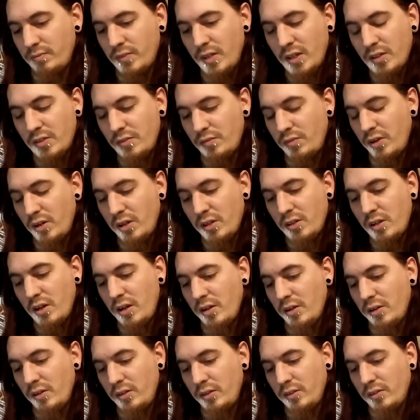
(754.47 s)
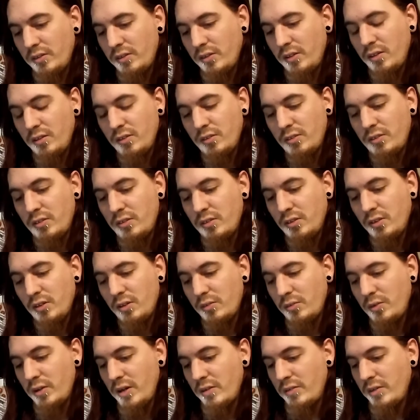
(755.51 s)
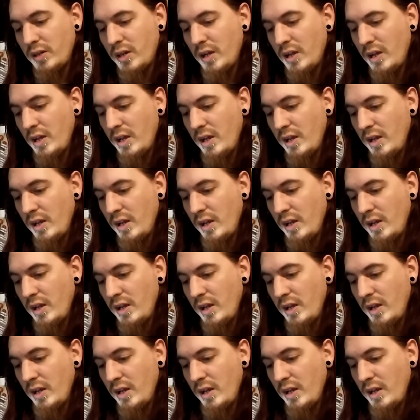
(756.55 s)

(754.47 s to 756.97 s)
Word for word: that's a funny title and, you know, whatever.